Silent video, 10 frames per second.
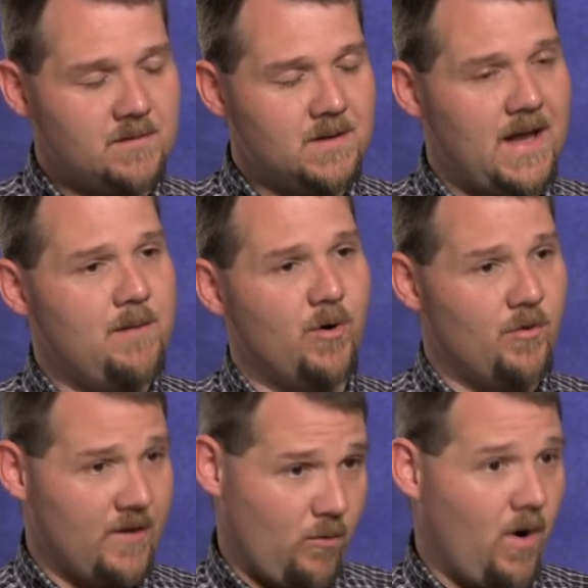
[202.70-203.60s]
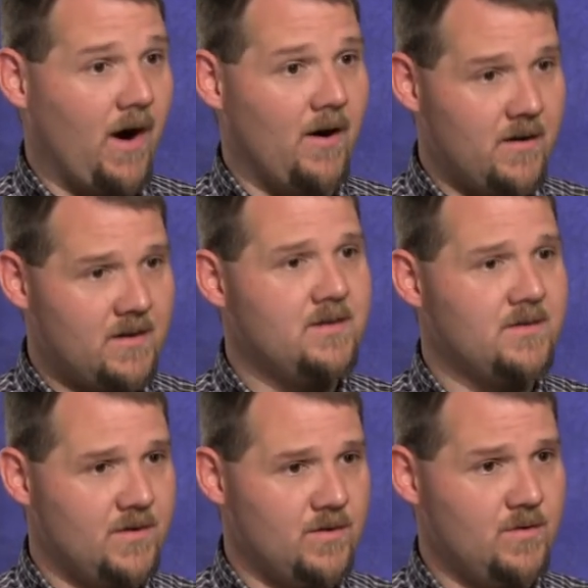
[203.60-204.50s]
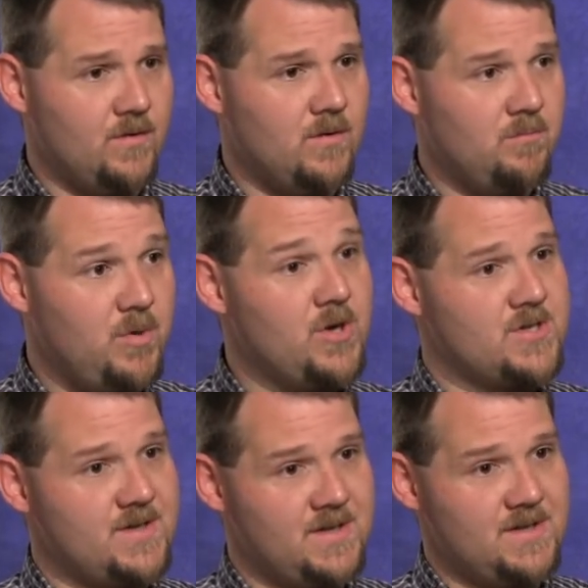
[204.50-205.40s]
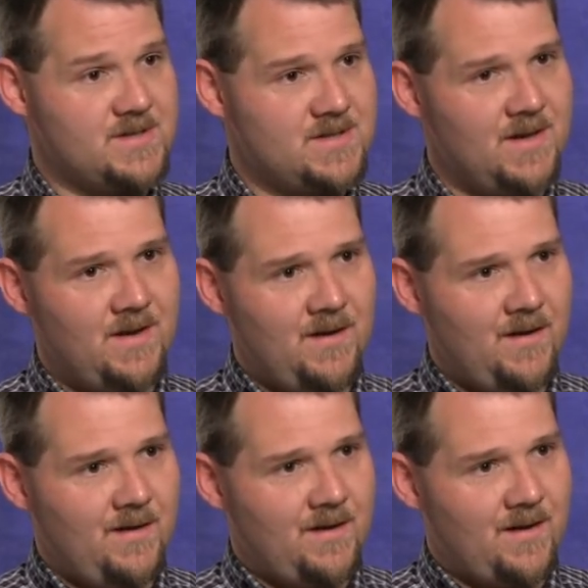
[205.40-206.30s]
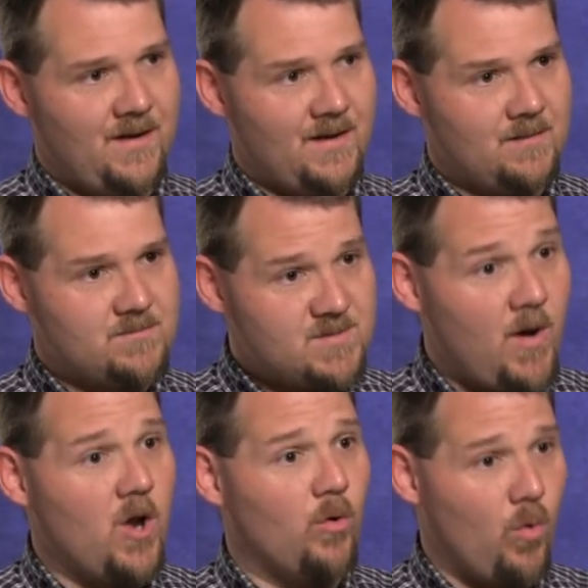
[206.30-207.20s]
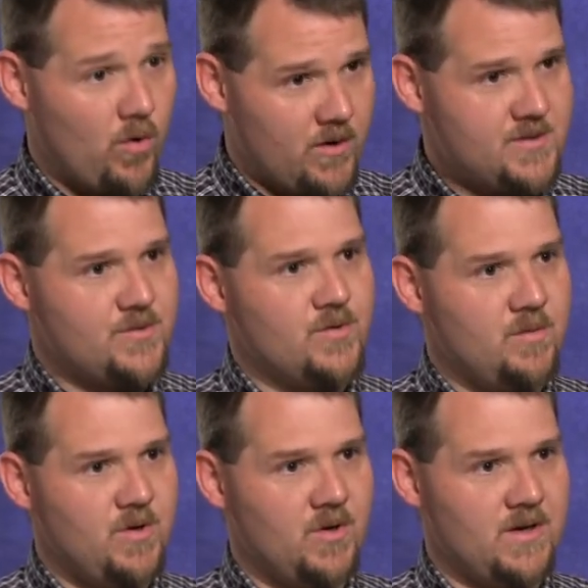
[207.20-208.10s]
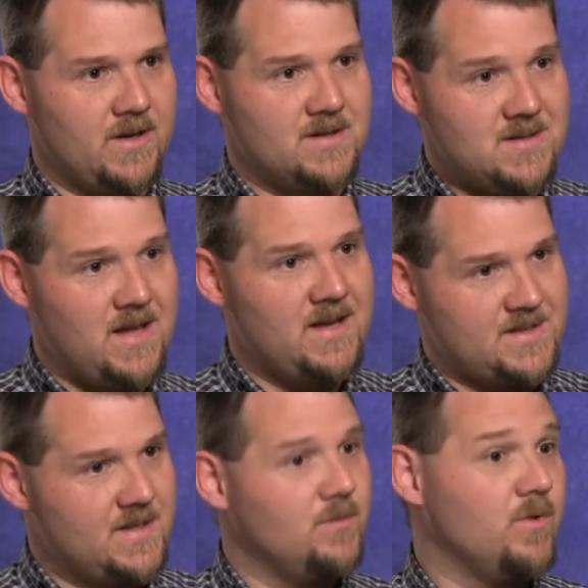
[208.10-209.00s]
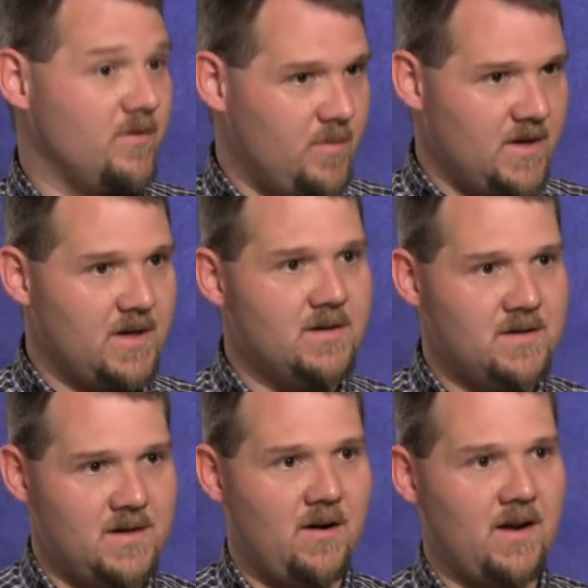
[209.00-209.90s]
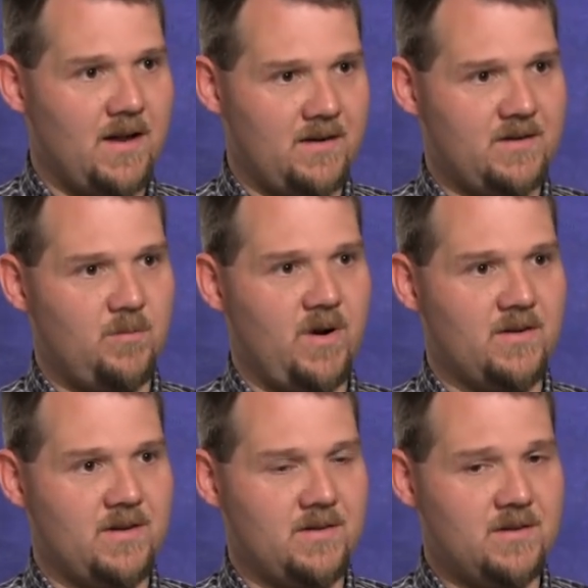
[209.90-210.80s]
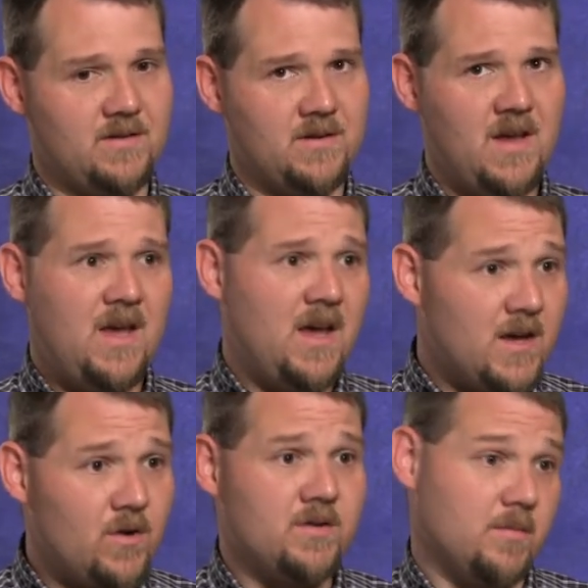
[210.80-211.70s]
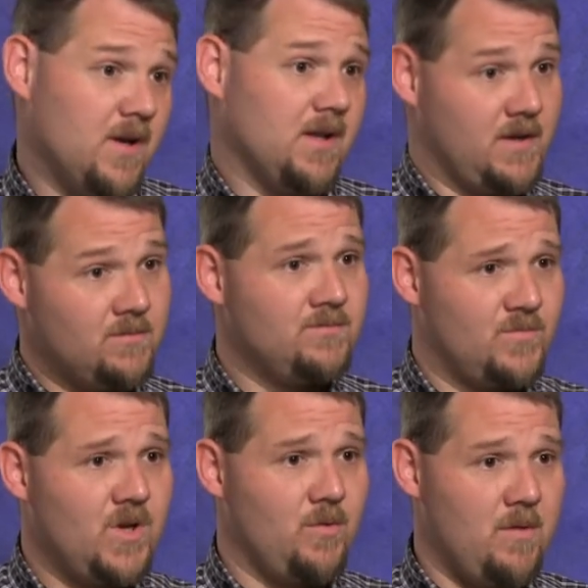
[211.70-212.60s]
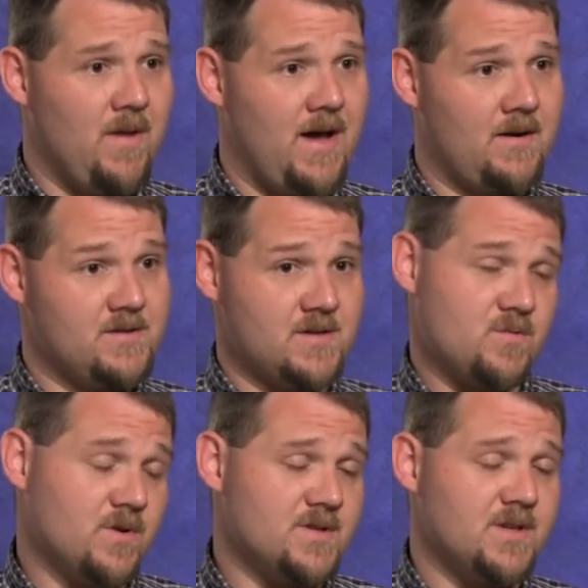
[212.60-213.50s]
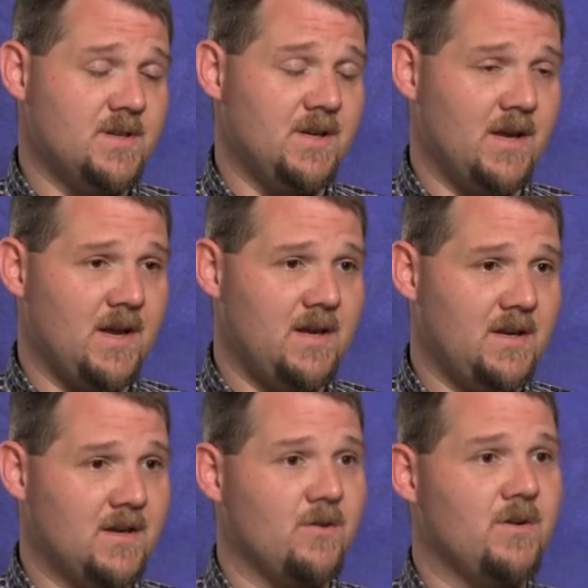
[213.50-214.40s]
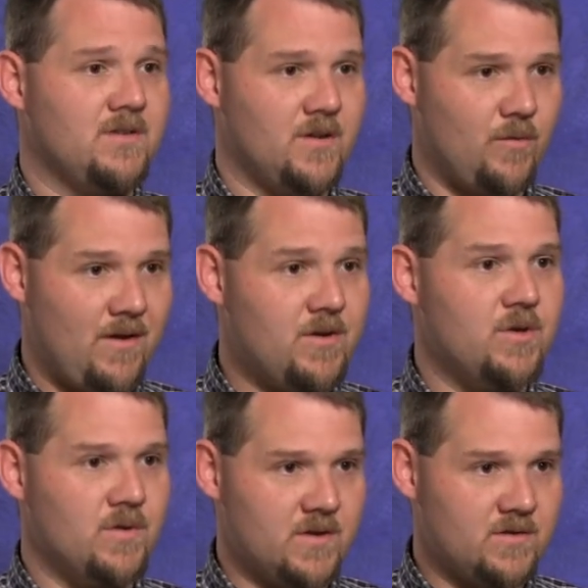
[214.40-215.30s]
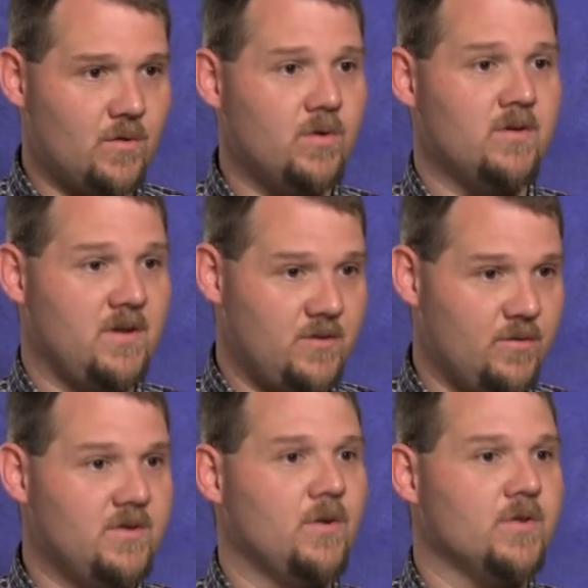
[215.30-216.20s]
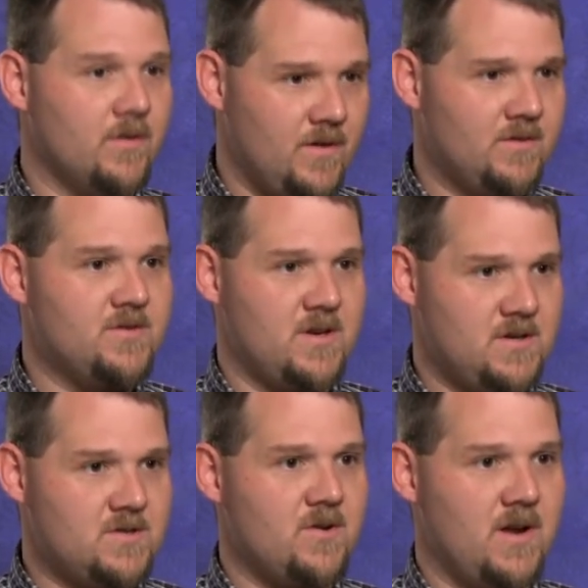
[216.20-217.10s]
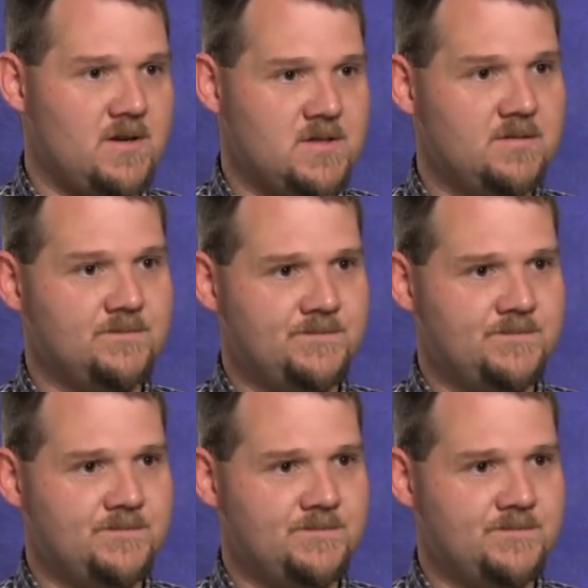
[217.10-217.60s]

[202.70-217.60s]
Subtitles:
labor required to push these smaller orders through the building is less than it would have been in our legacy processes. And ultimately, really what matters is we're seeing an increase in the revenue in the stores as a result of this change strategy.